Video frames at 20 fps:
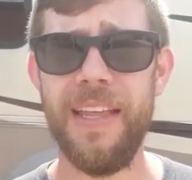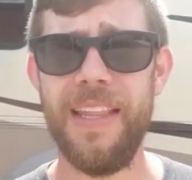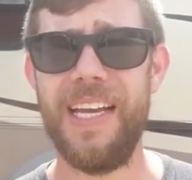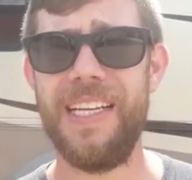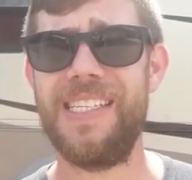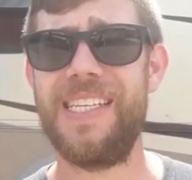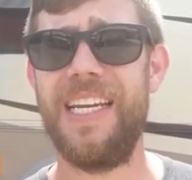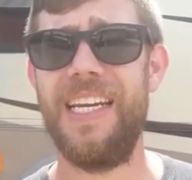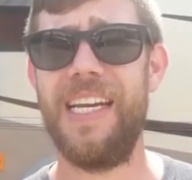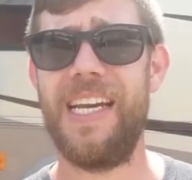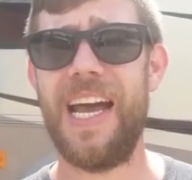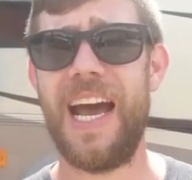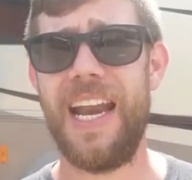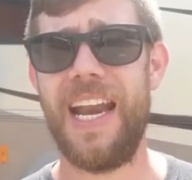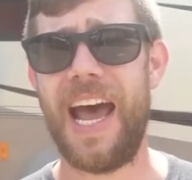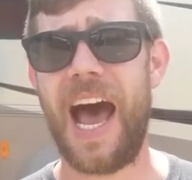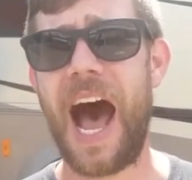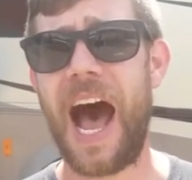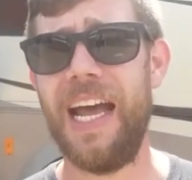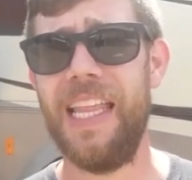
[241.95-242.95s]
That's going to
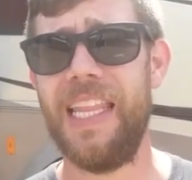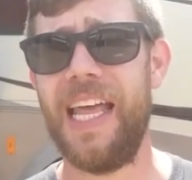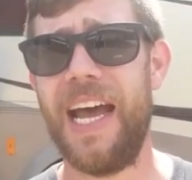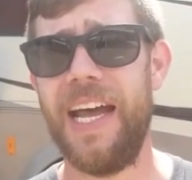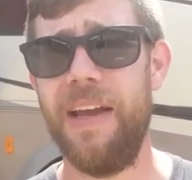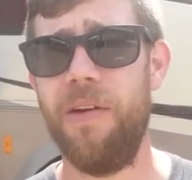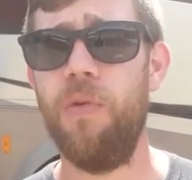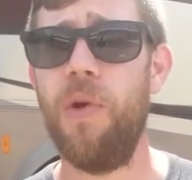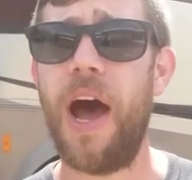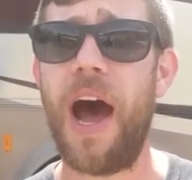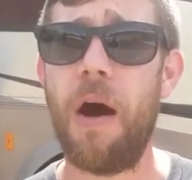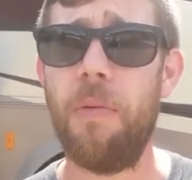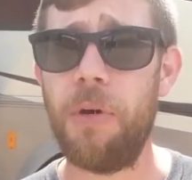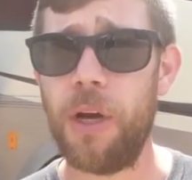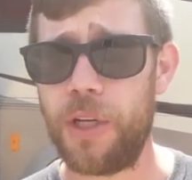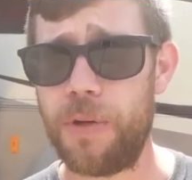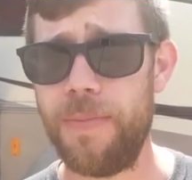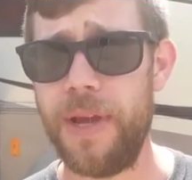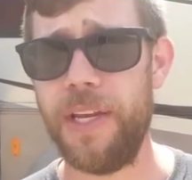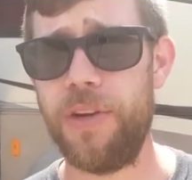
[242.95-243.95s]
kind of highlight how
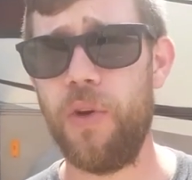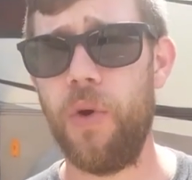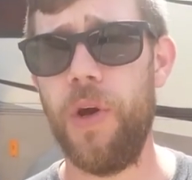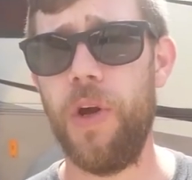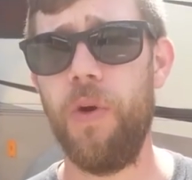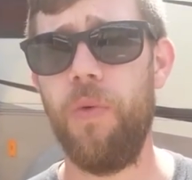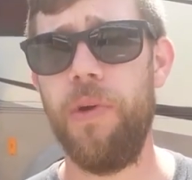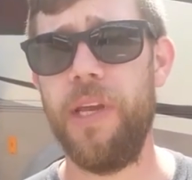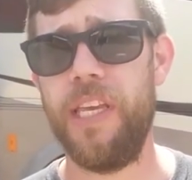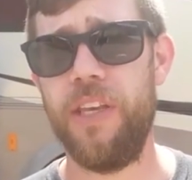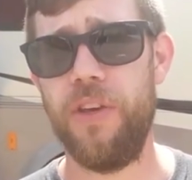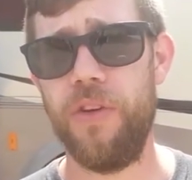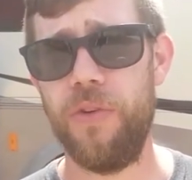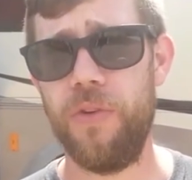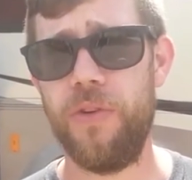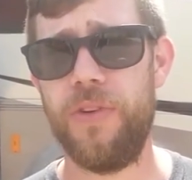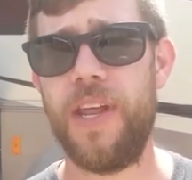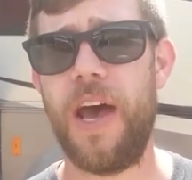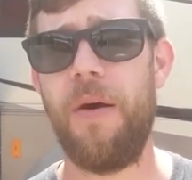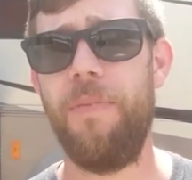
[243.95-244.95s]
much oil we
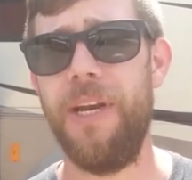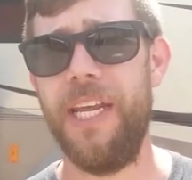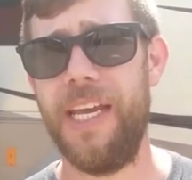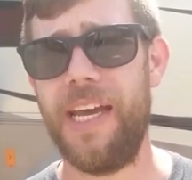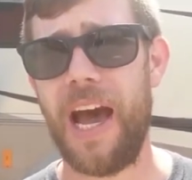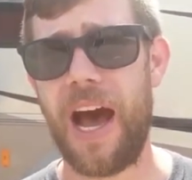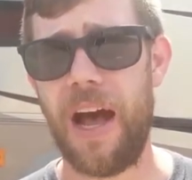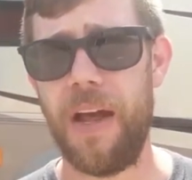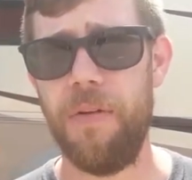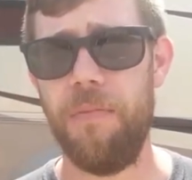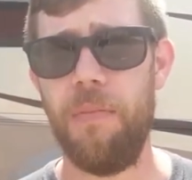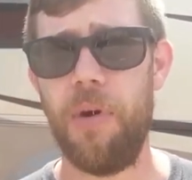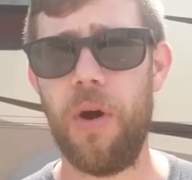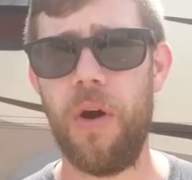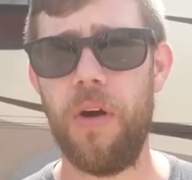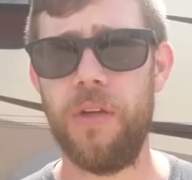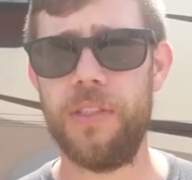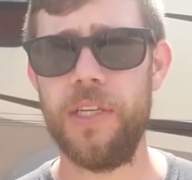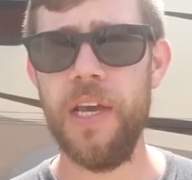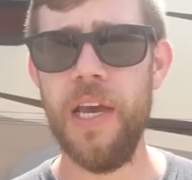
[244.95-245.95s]
used, how many cotton
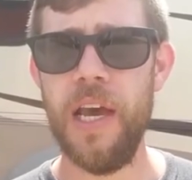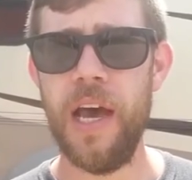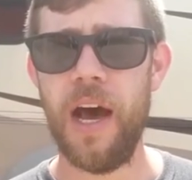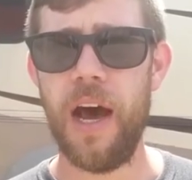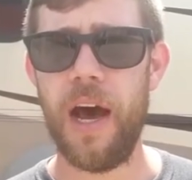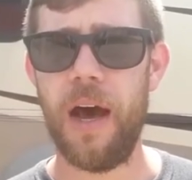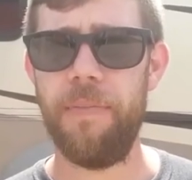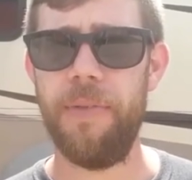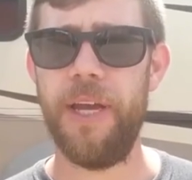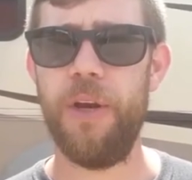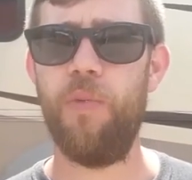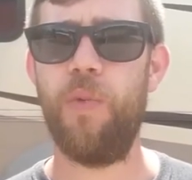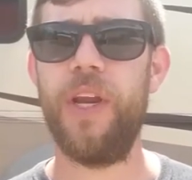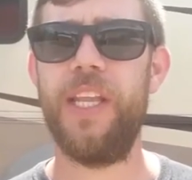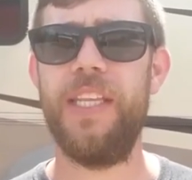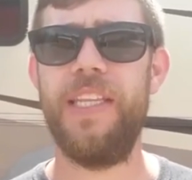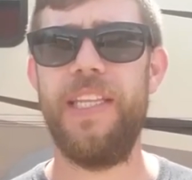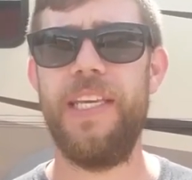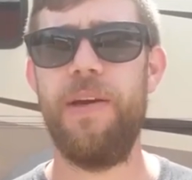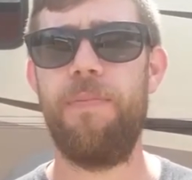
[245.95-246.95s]
balls, um, and
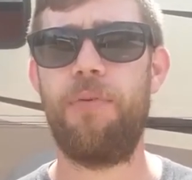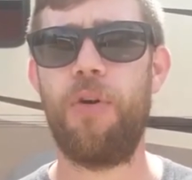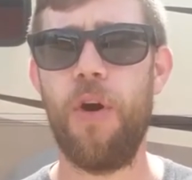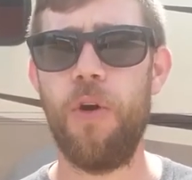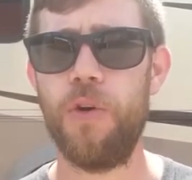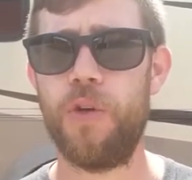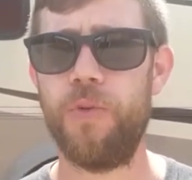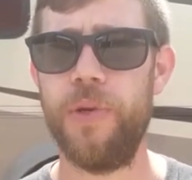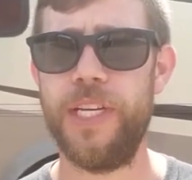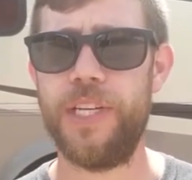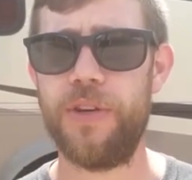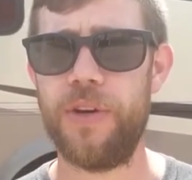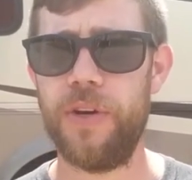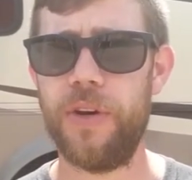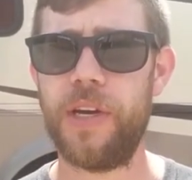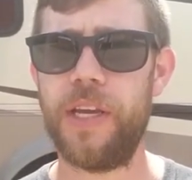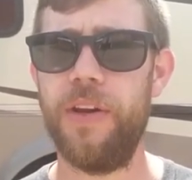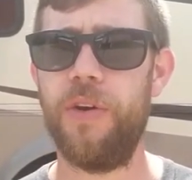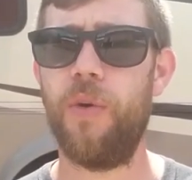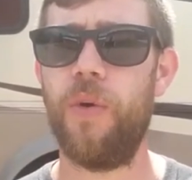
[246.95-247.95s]
really the approach we
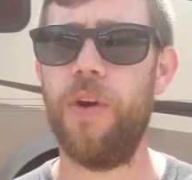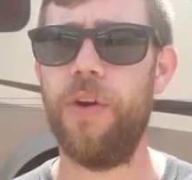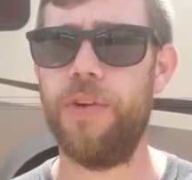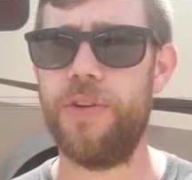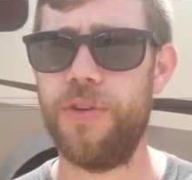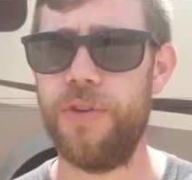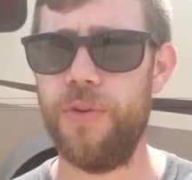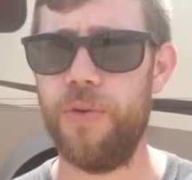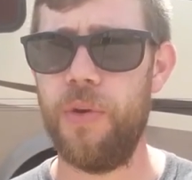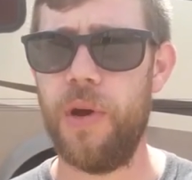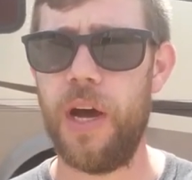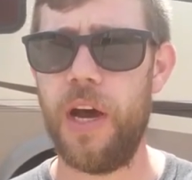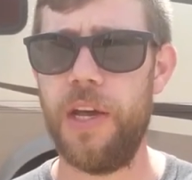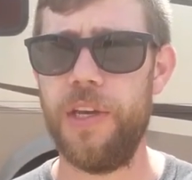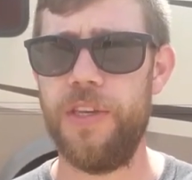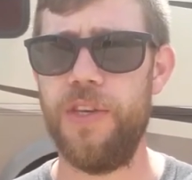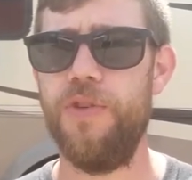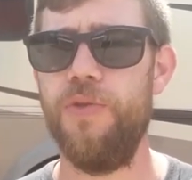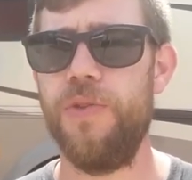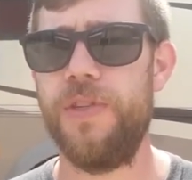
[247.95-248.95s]
took in order to
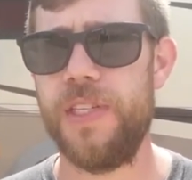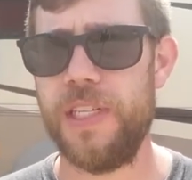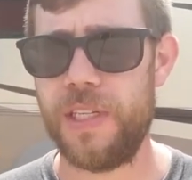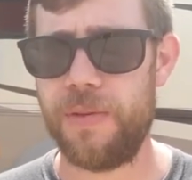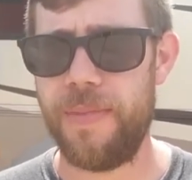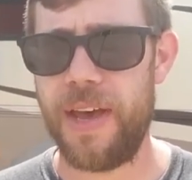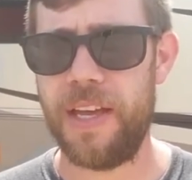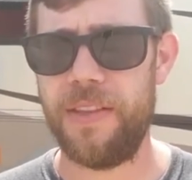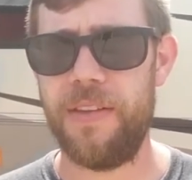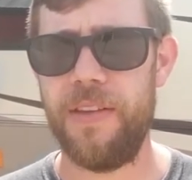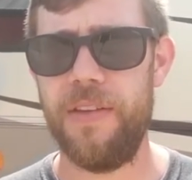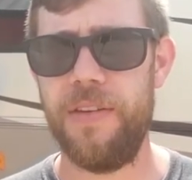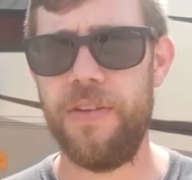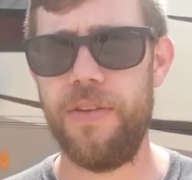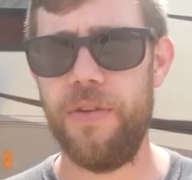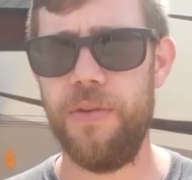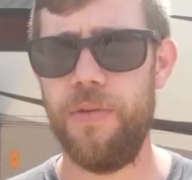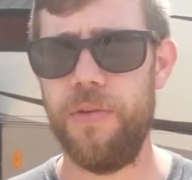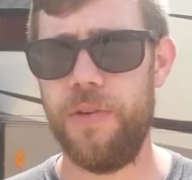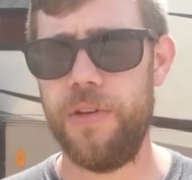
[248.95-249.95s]
uh, use this method
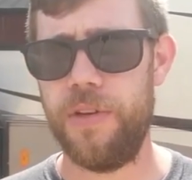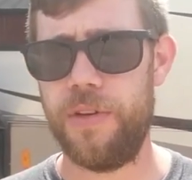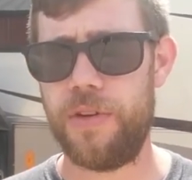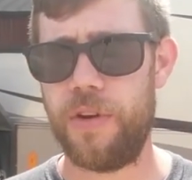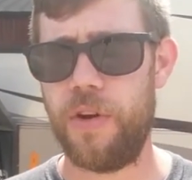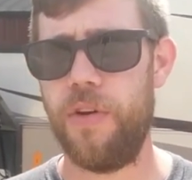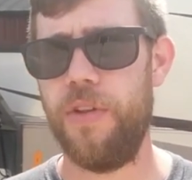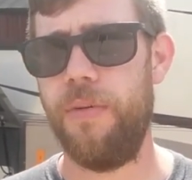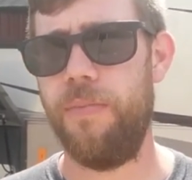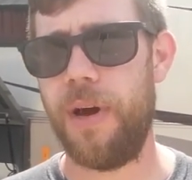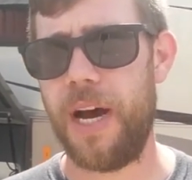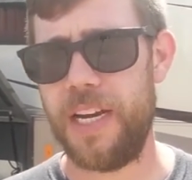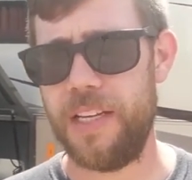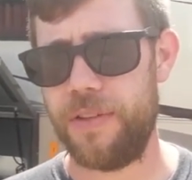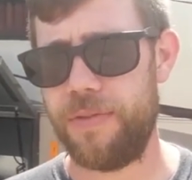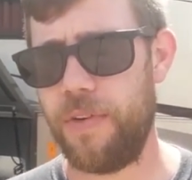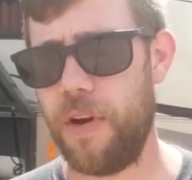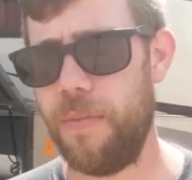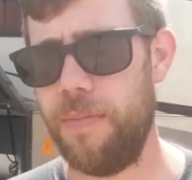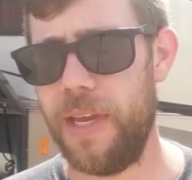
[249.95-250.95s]
to deter the
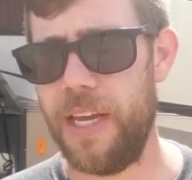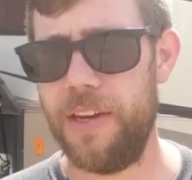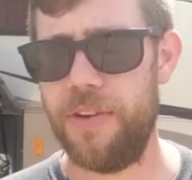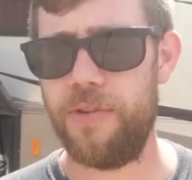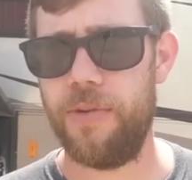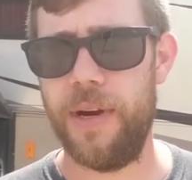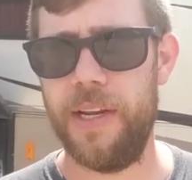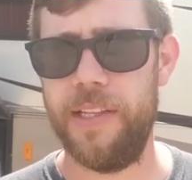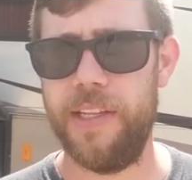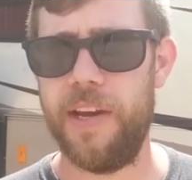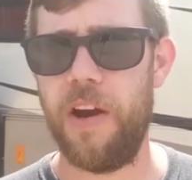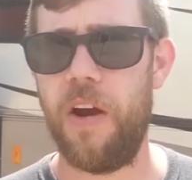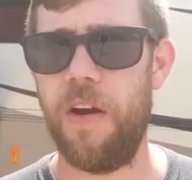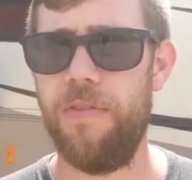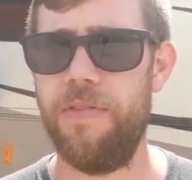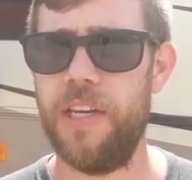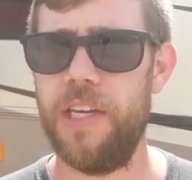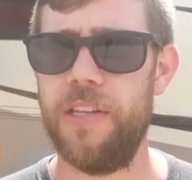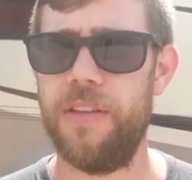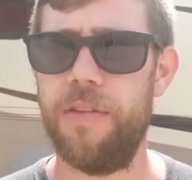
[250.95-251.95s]
mice from entering the
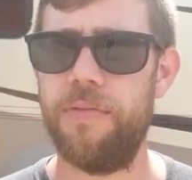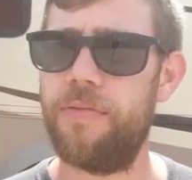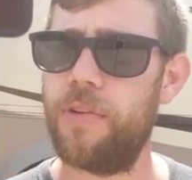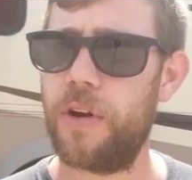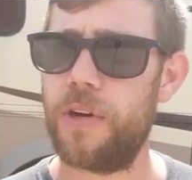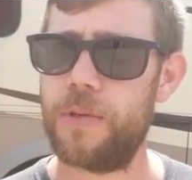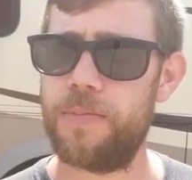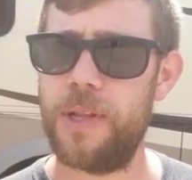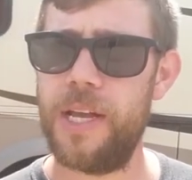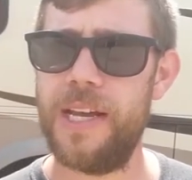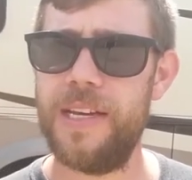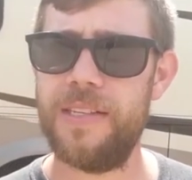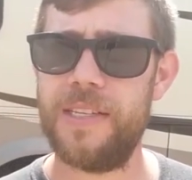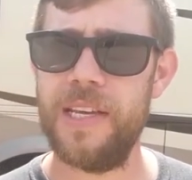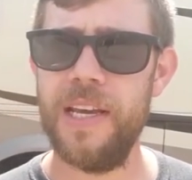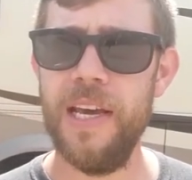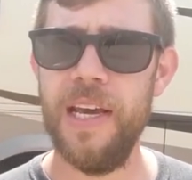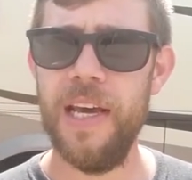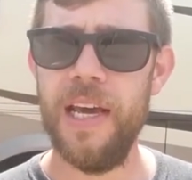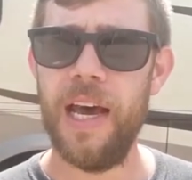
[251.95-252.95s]
RV in the first place.